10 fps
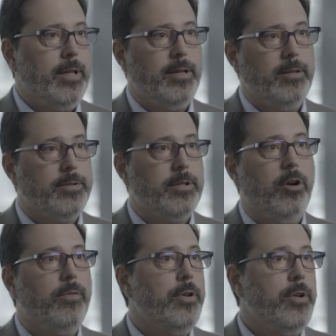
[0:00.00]
They can send
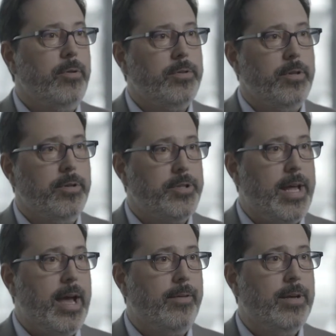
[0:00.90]
off a note to their
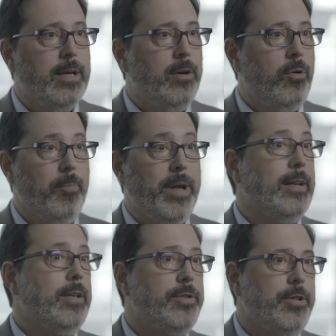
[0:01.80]
staff or make
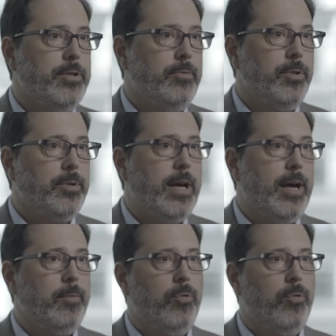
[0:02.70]
a decision real time.